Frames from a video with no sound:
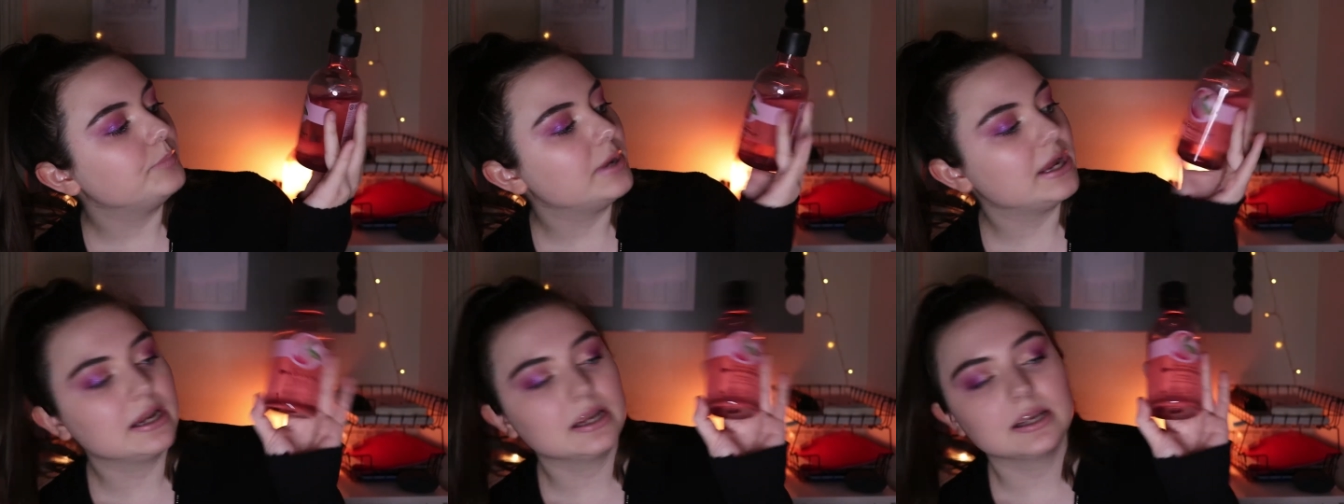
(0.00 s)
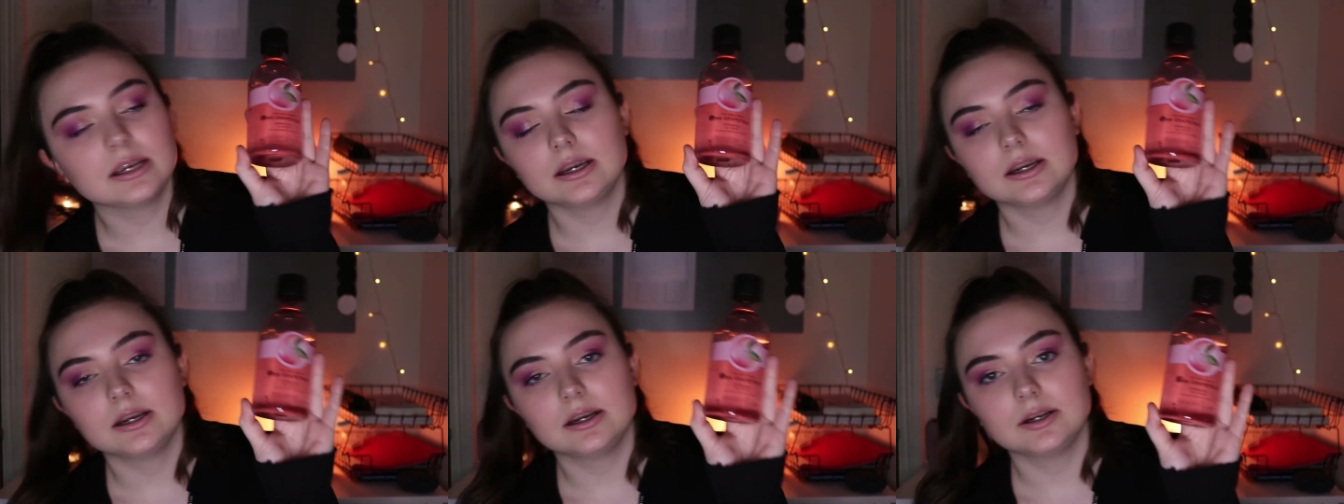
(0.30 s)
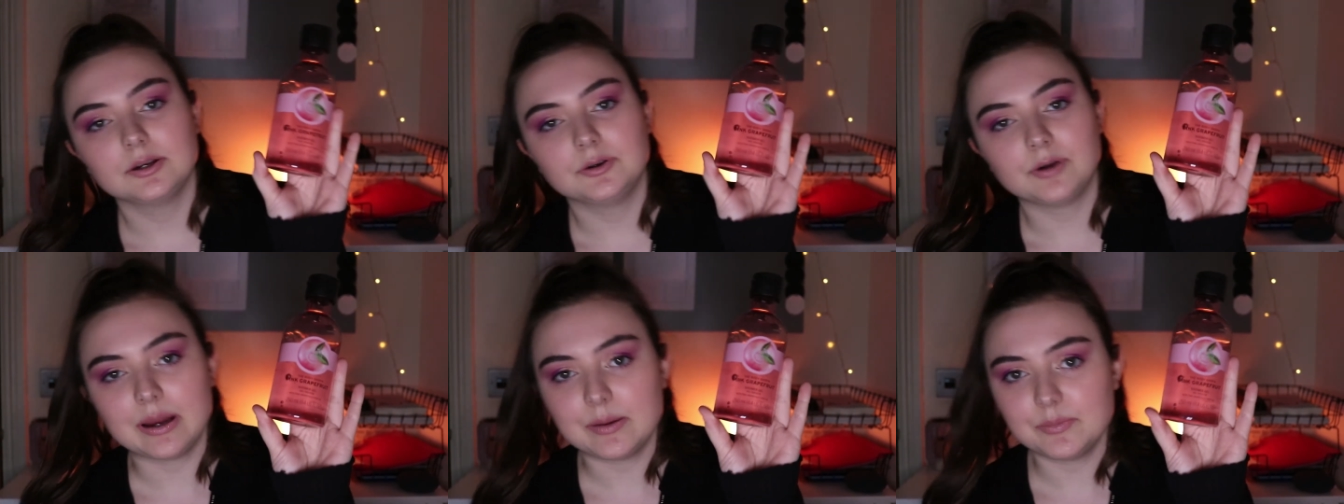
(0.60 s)
pink
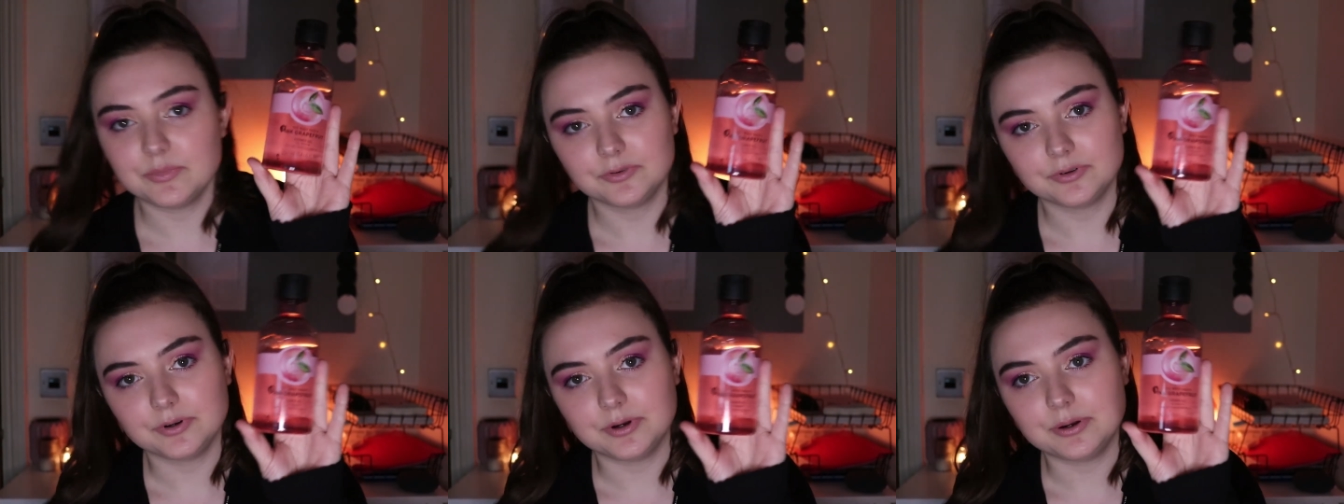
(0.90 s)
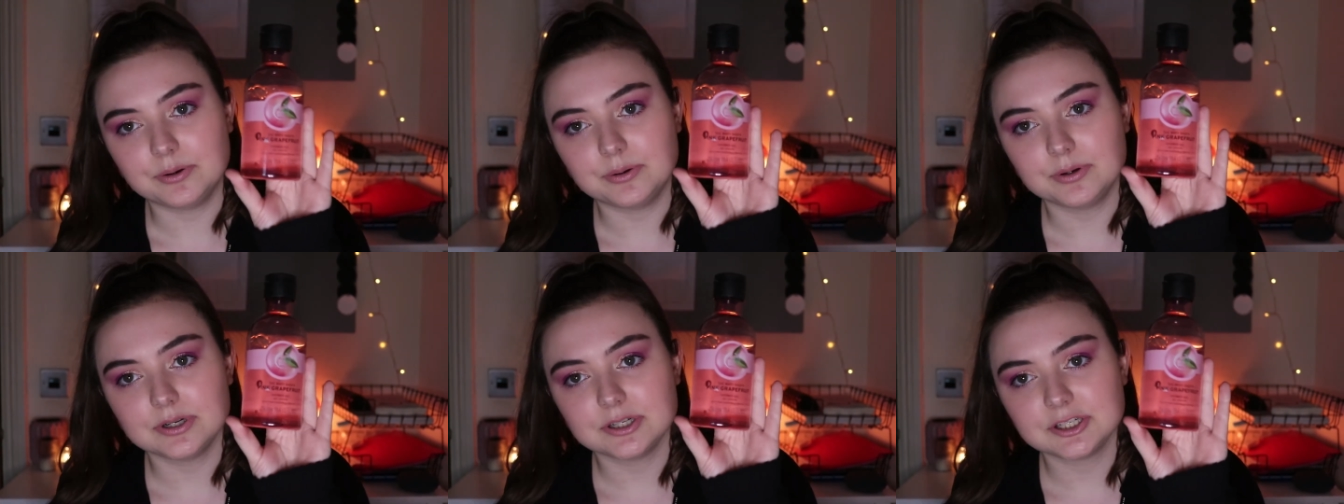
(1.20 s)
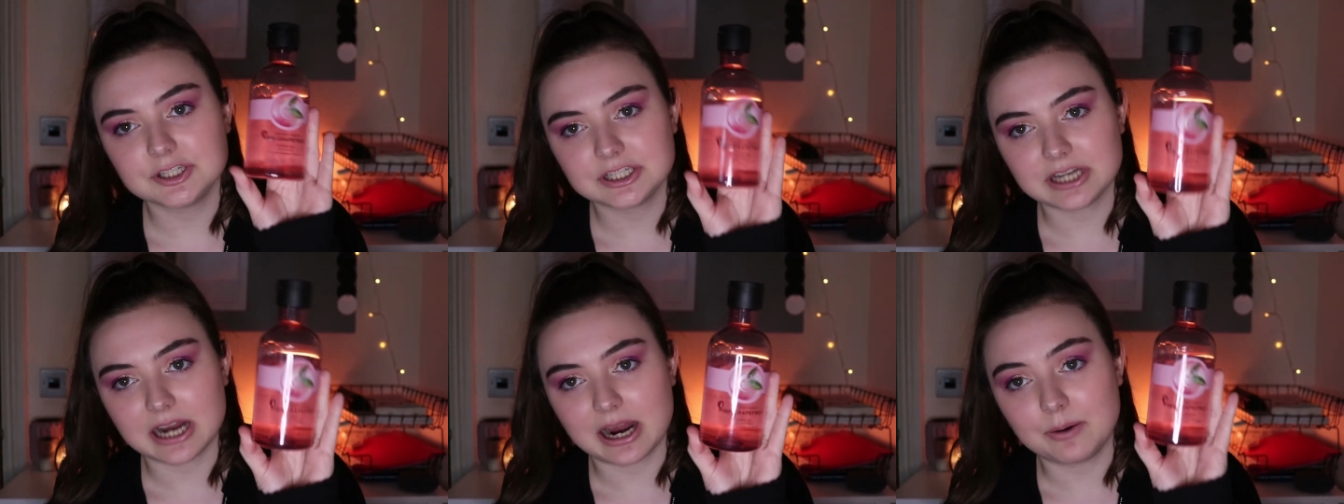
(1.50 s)
grapefruit
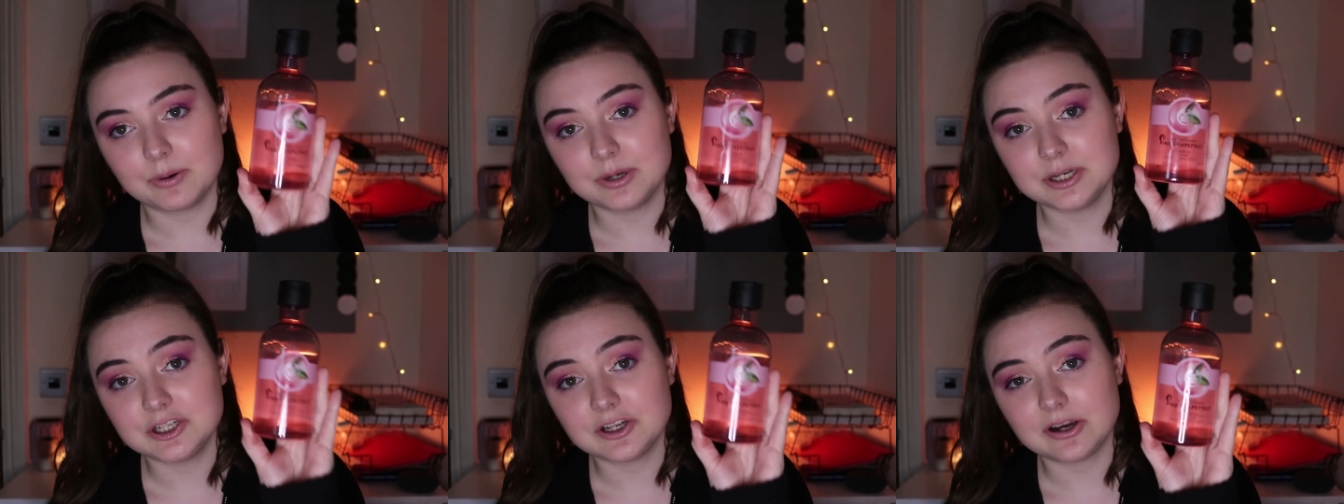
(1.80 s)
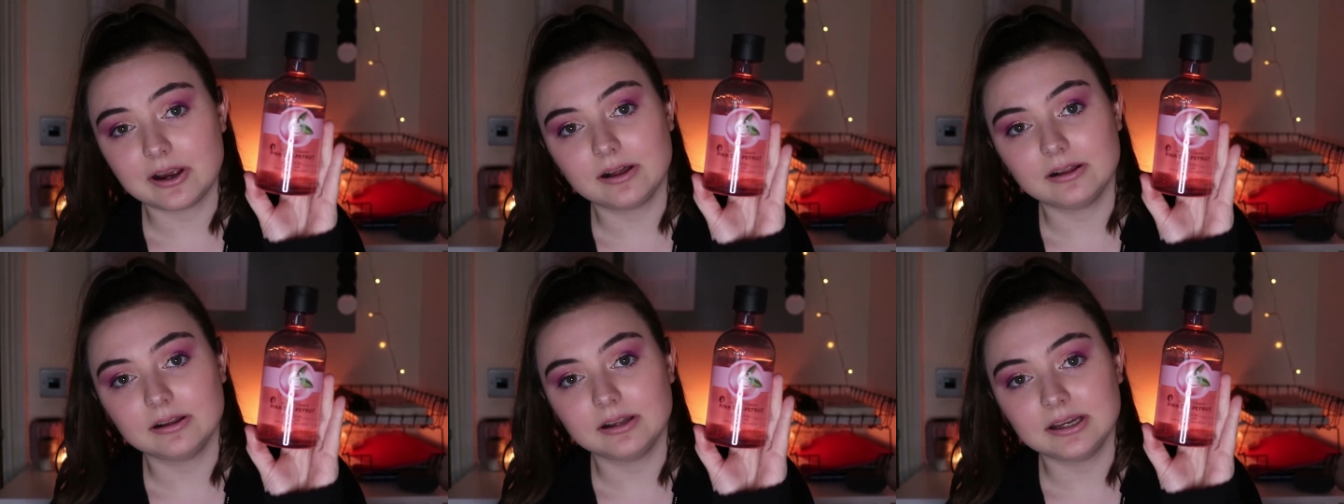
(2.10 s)
shower gel.